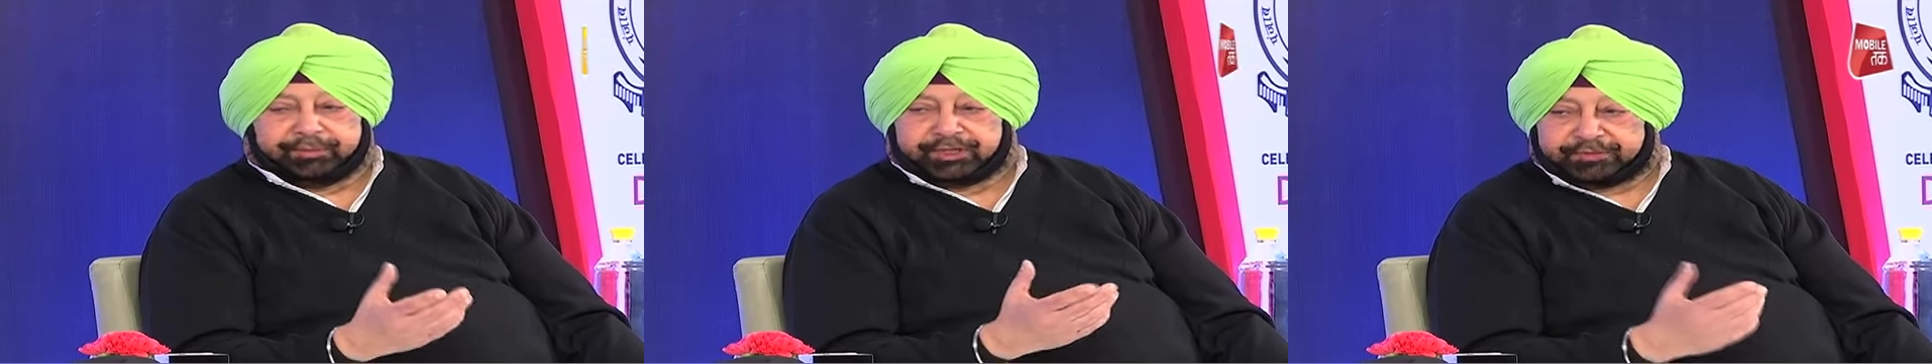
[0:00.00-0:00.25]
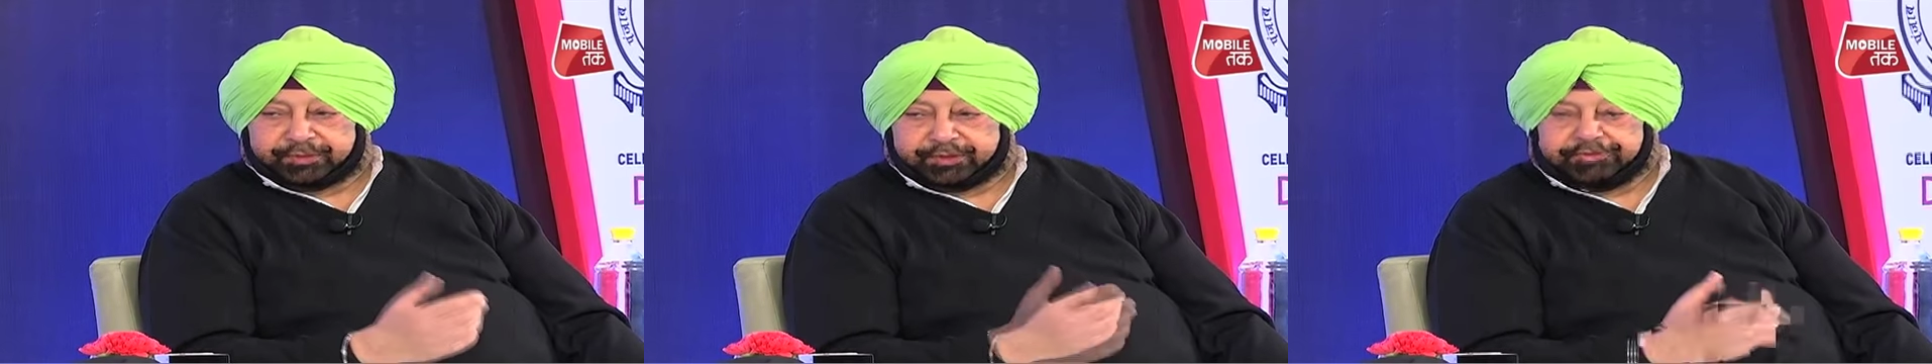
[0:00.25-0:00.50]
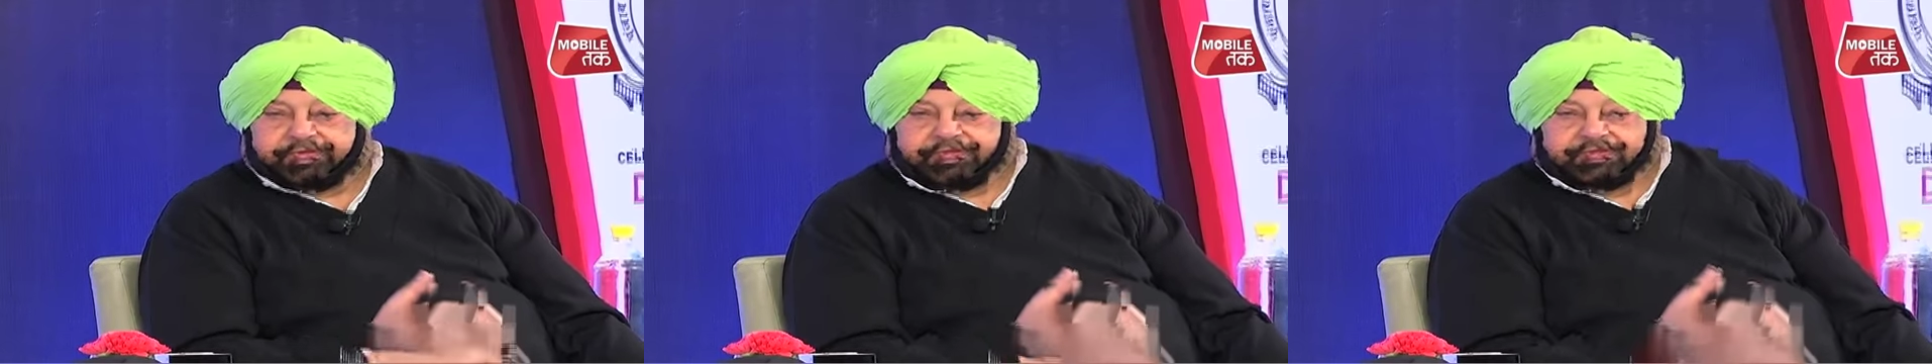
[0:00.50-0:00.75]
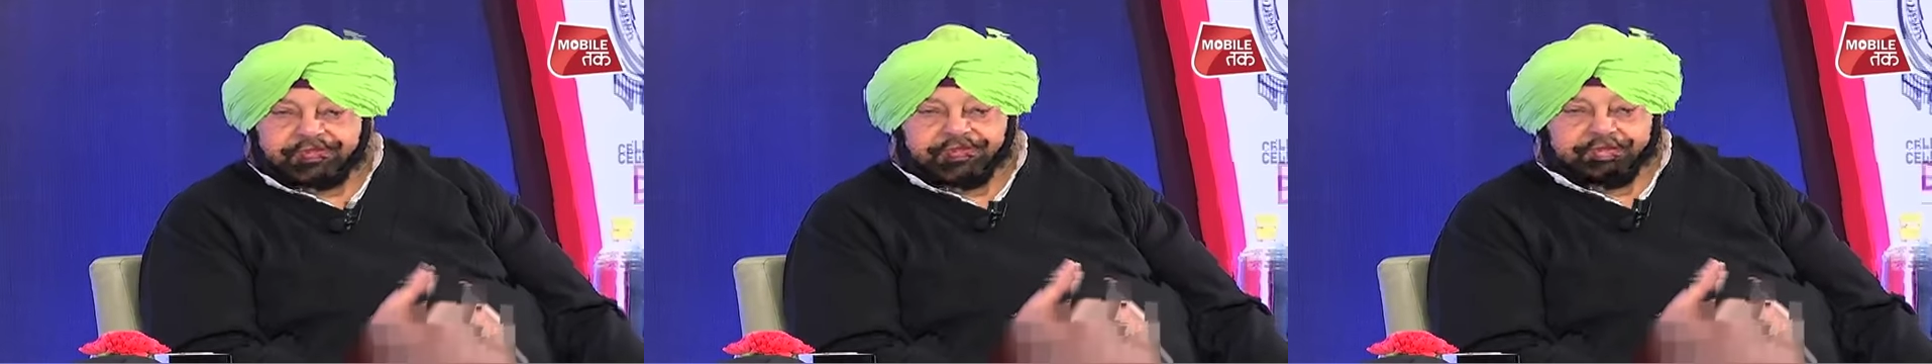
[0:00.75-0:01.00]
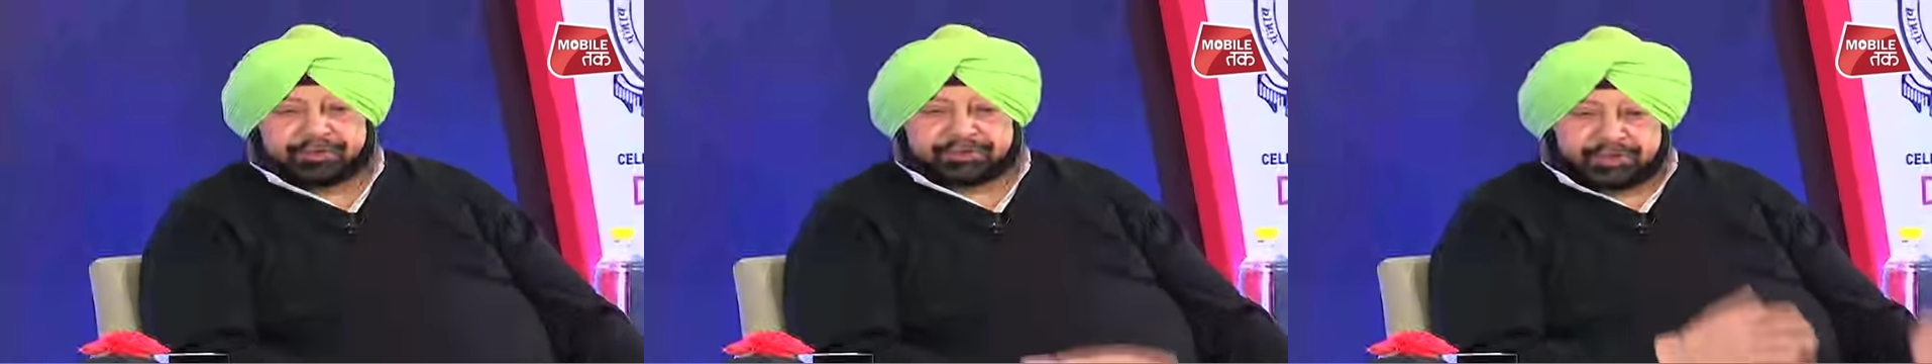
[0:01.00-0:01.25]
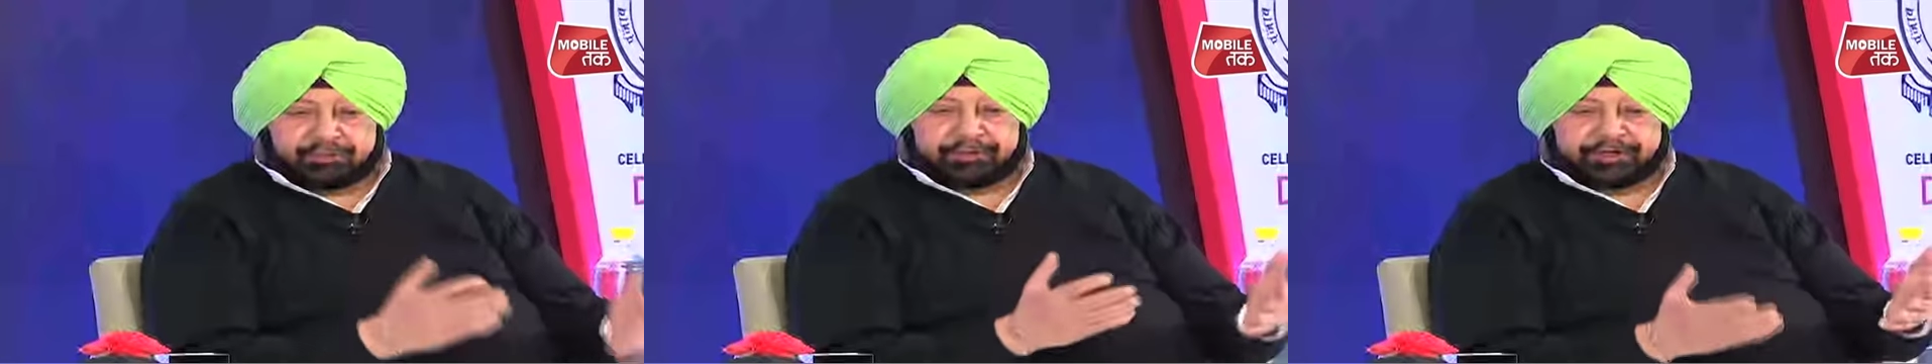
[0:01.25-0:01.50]
MSP for it,
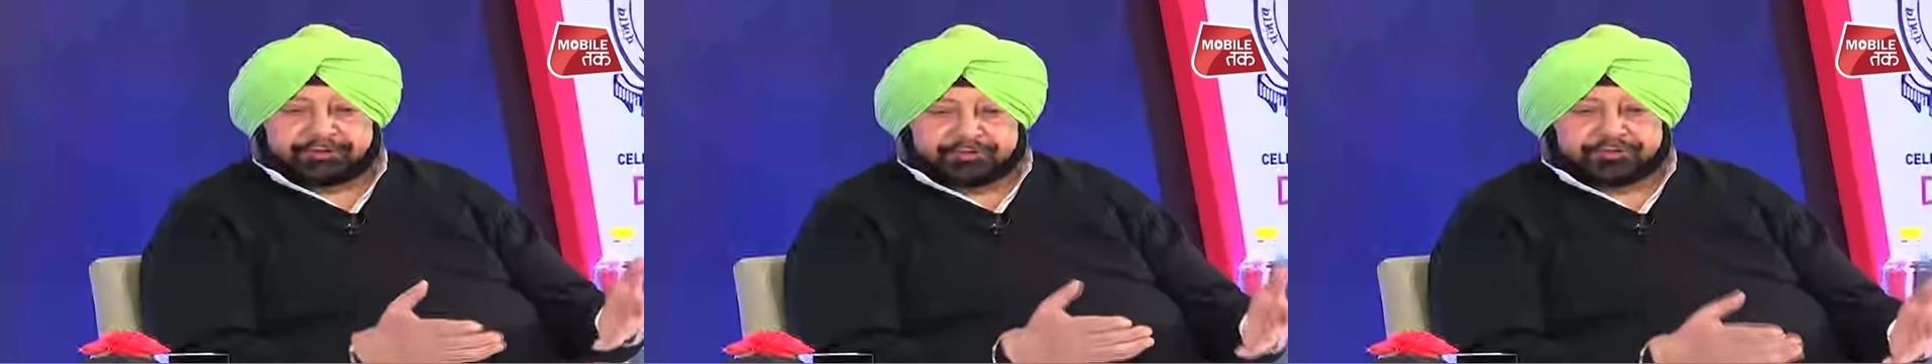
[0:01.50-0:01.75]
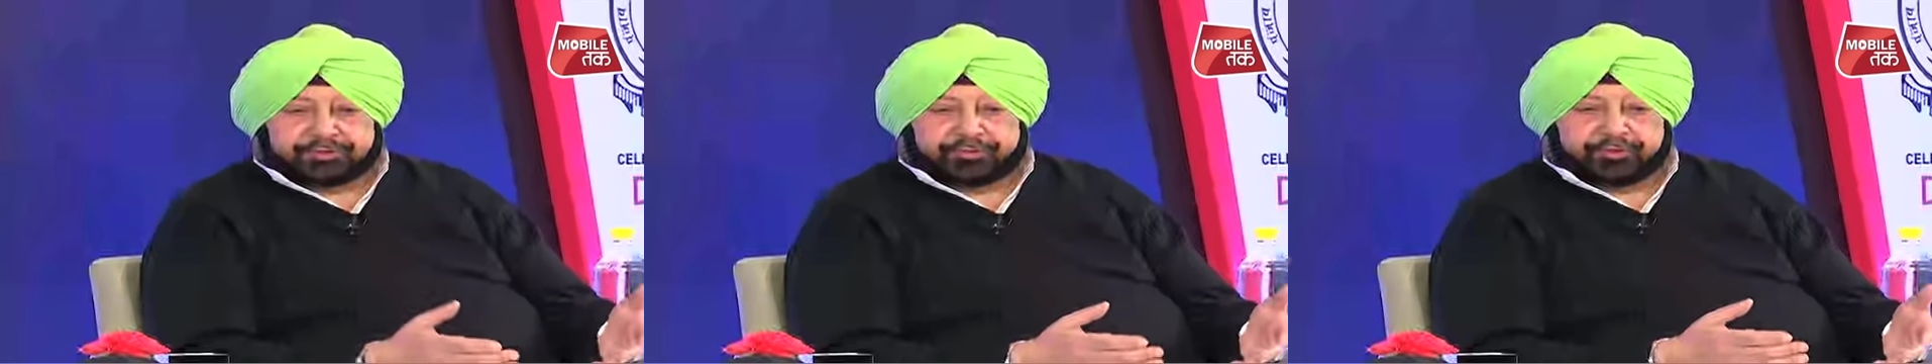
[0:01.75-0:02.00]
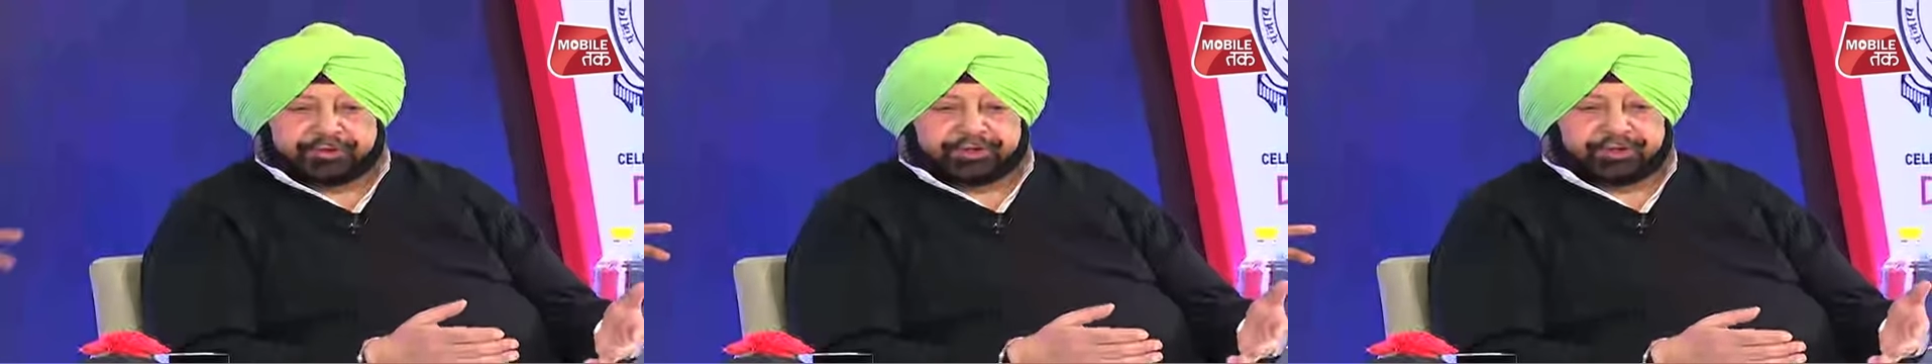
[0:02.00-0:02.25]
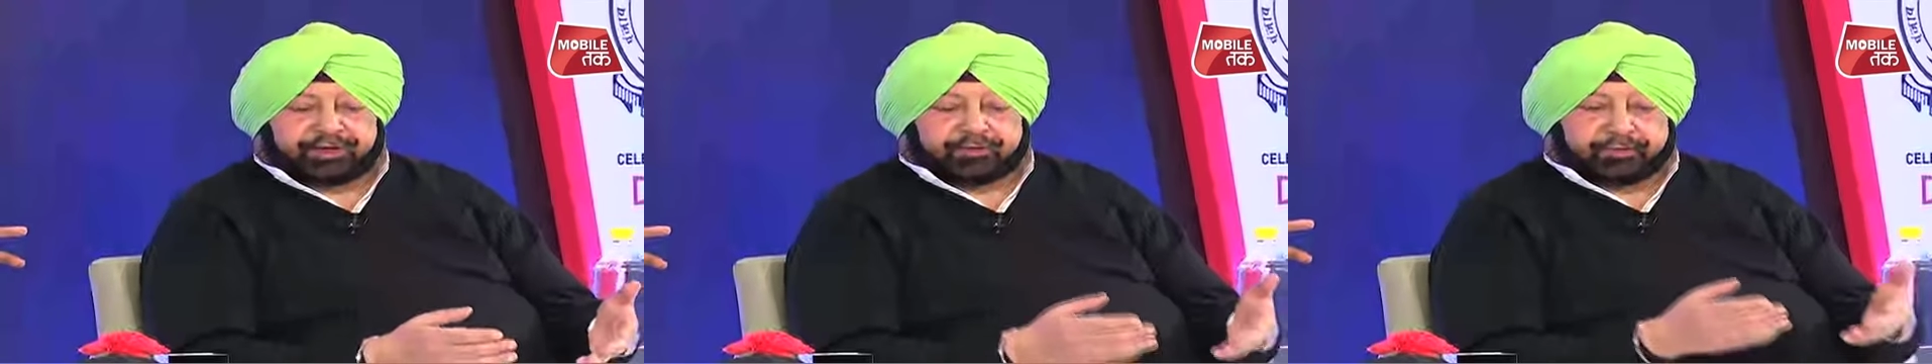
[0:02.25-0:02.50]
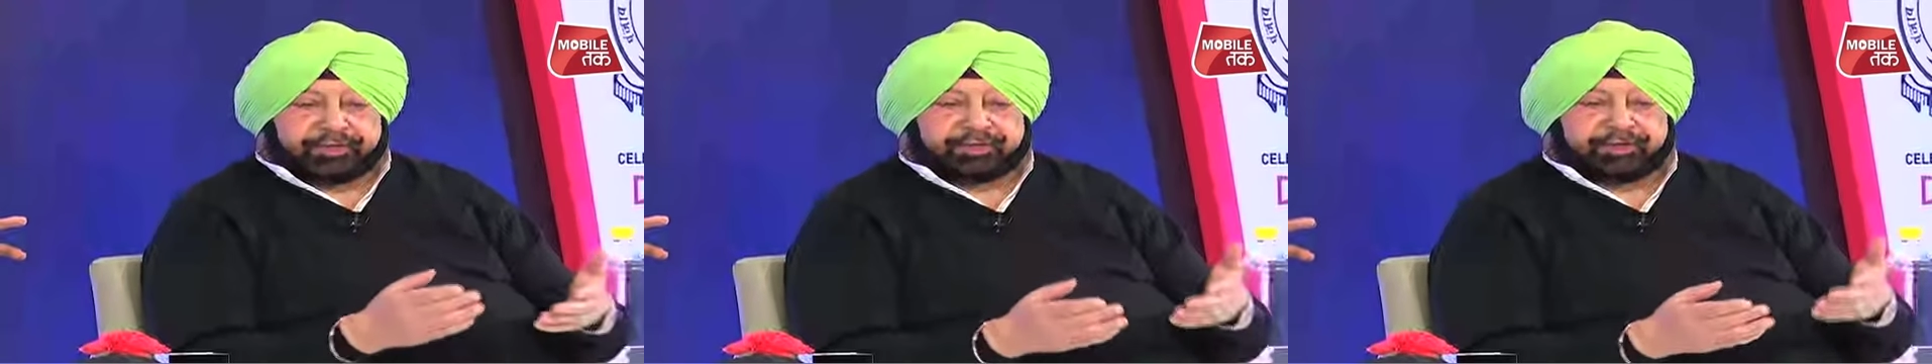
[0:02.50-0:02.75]
but somebody has to support it. Like